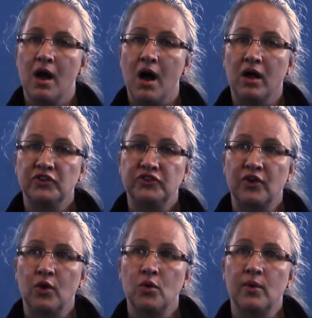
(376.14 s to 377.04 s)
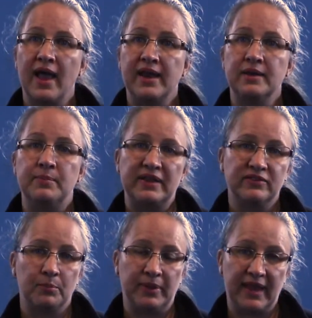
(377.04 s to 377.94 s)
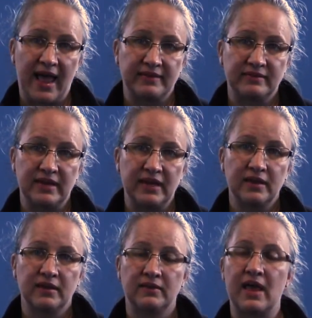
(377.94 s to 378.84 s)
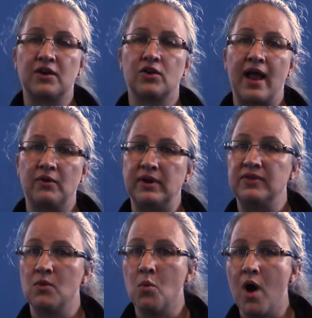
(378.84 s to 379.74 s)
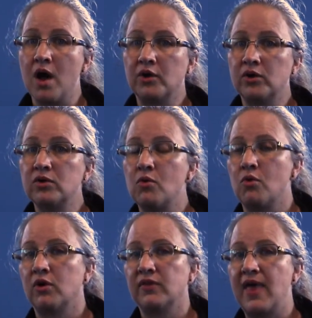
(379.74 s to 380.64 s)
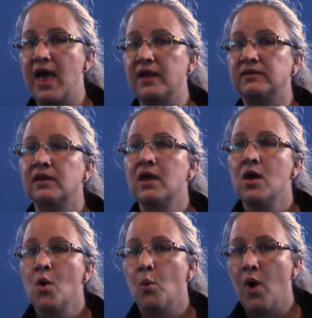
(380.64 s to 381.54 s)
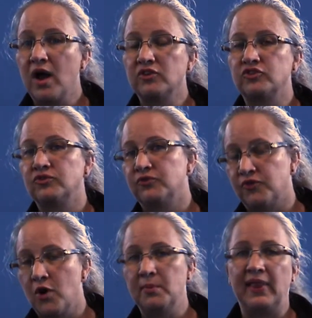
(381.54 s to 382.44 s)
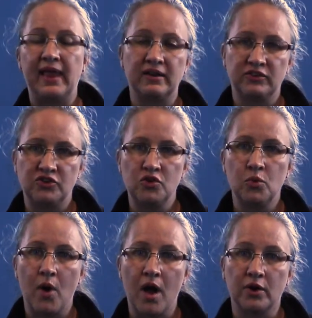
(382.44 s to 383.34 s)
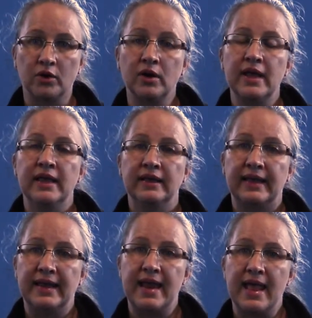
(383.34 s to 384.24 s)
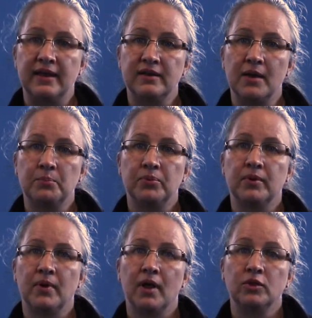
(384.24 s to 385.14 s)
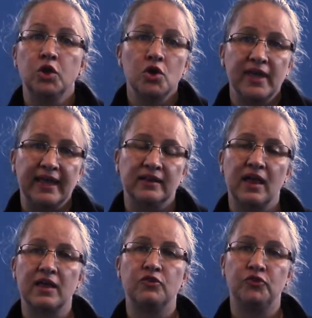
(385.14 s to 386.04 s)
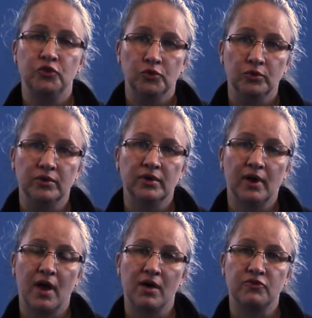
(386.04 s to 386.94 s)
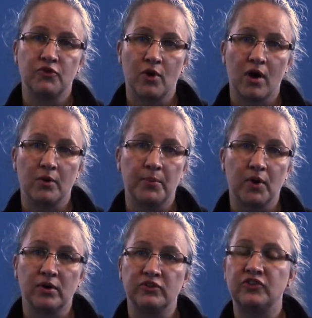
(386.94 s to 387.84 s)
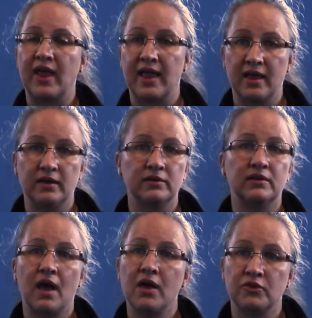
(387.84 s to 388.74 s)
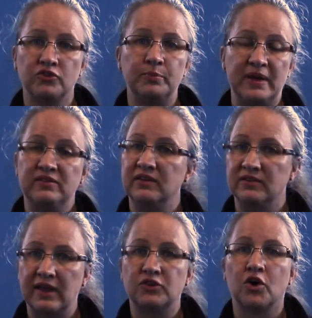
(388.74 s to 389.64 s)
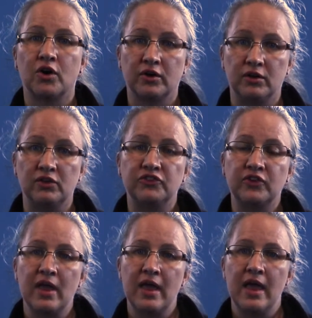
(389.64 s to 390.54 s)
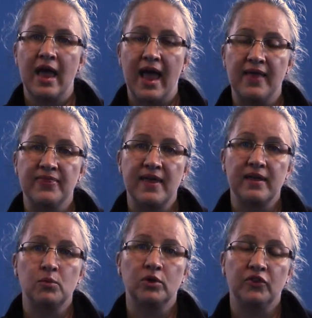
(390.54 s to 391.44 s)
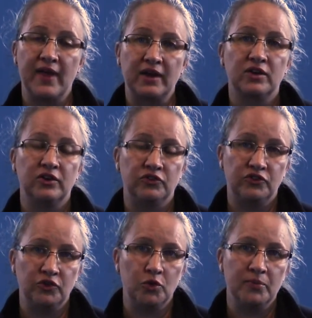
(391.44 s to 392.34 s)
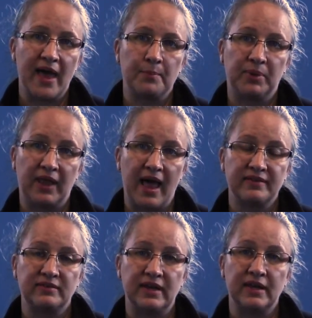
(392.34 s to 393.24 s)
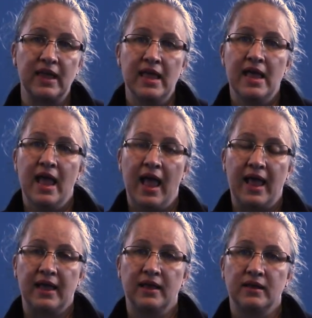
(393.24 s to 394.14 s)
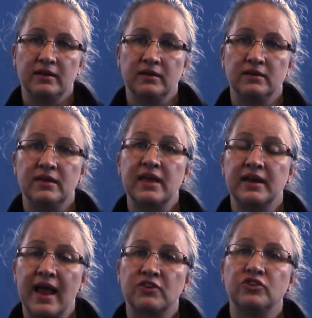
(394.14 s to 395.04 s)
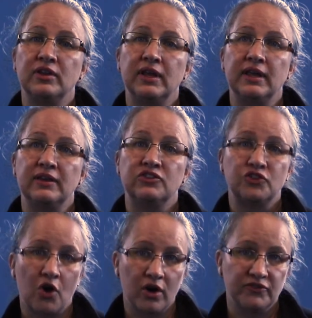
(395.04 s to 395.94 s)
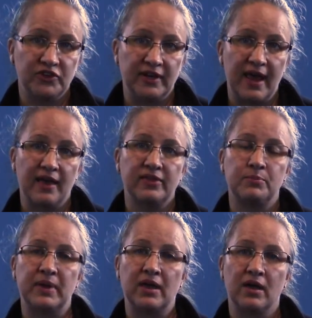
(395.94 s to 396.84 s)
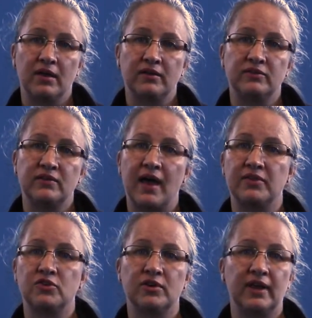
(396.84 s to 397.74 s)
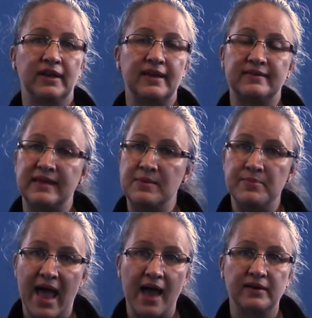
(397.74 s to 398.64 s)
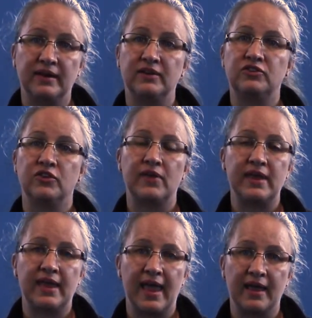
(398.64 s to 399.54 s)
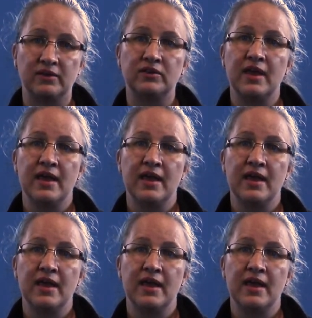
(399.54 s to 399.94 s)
Also, any bits of plastic that are out in the water or that wash from land to water can end up looking like food for our birds and other species like turtles. And they will then consume that plastic, and they can actually starve to death because either it gets impacted so they can't